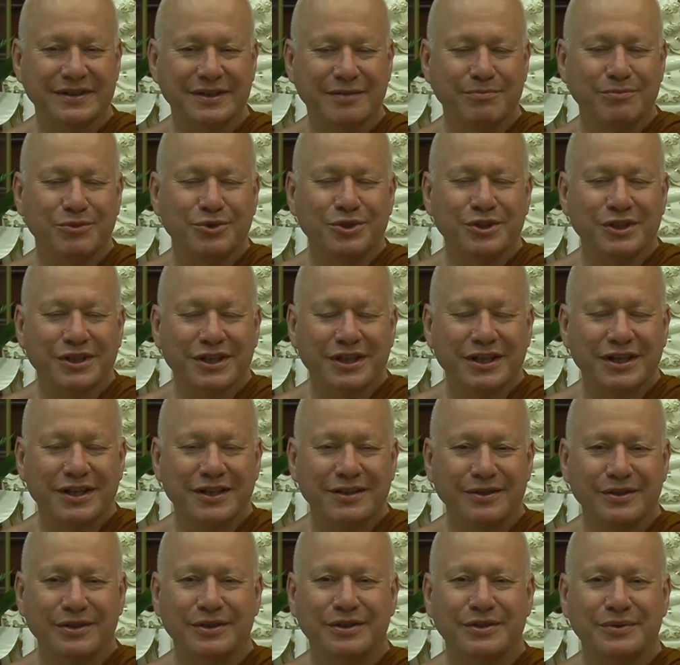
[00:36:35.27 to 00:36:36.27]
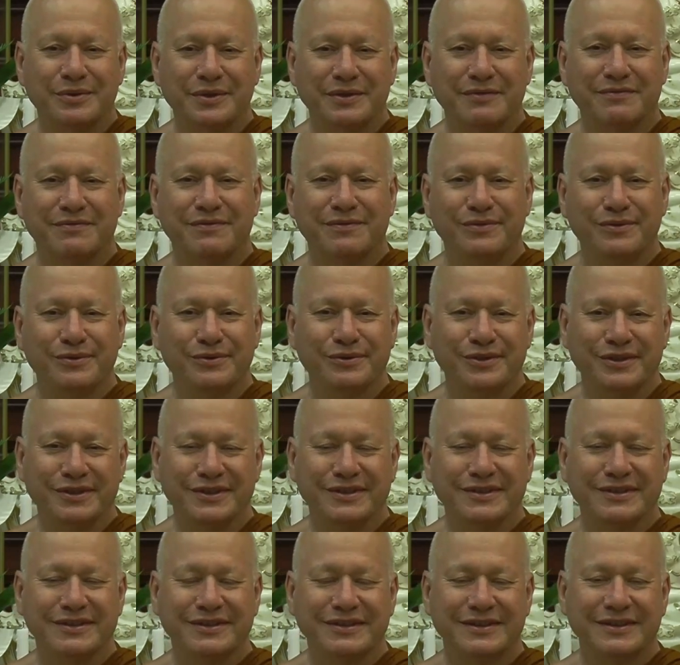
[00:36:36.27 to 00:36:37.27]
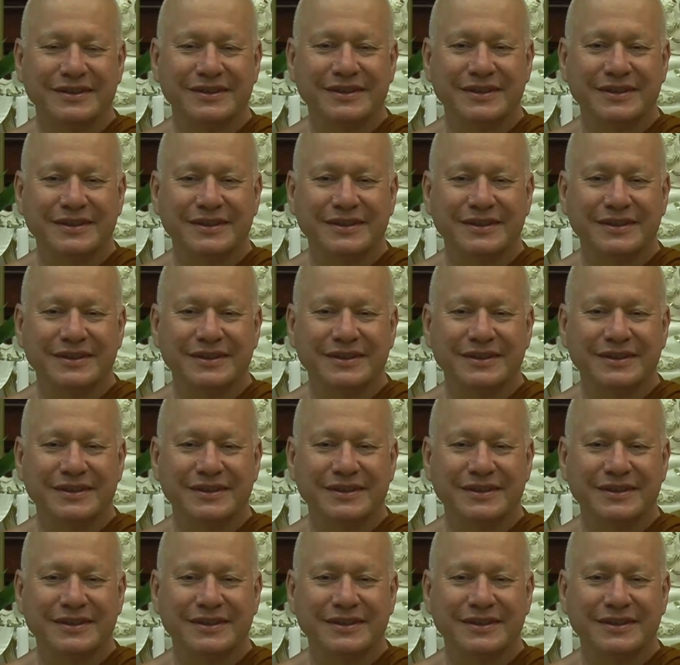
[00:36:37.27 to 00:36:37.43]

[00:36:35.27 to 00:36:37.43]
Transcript: The Buddha can't do it for us.